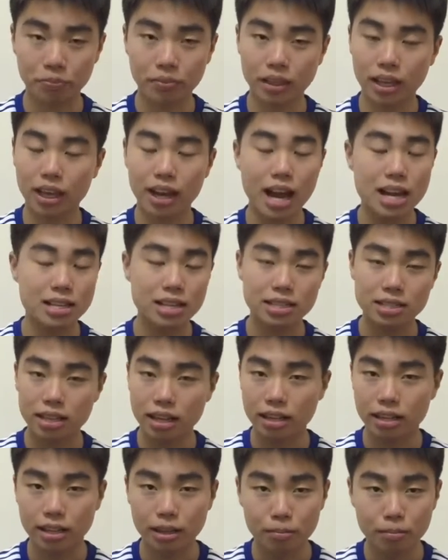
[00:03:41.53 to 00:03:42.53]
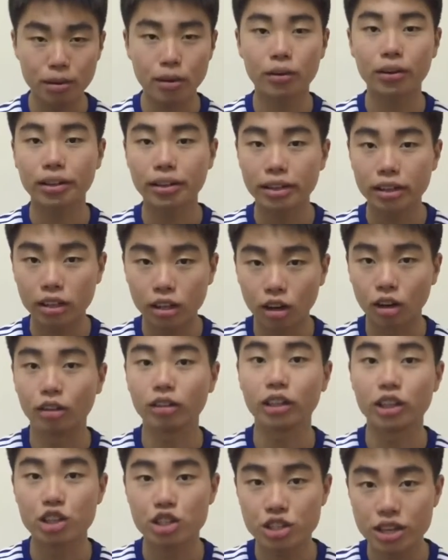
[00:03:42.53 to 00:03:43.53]
And as I said, the American
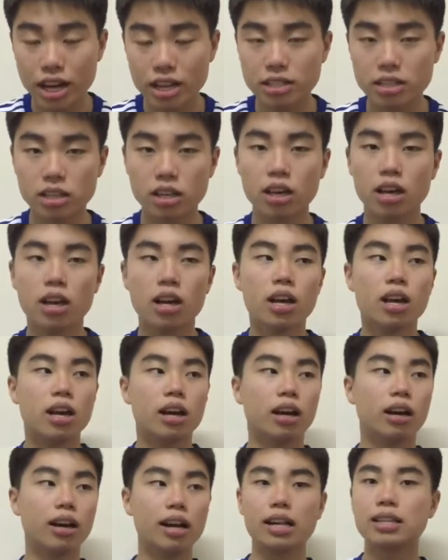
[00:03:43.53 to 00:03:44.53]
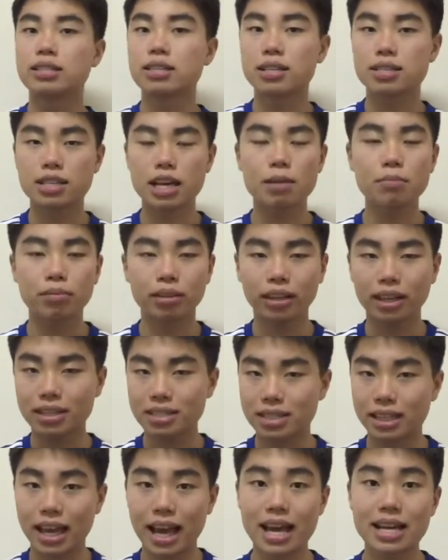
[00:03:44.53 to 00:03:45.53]
College Test, it's the same thing as
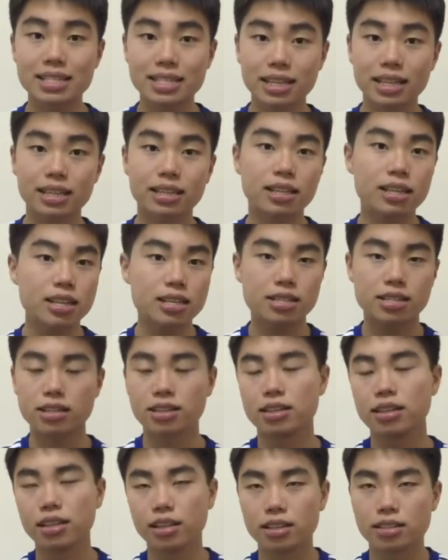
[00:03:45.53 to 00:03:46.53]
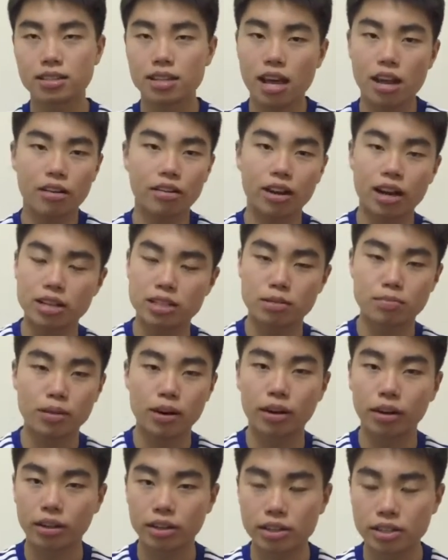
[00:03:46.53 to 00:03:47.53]
the SATs, the Standardized
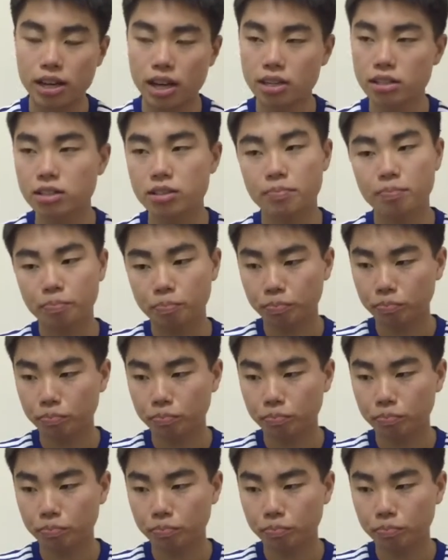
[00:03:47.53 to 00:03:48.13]
American Test.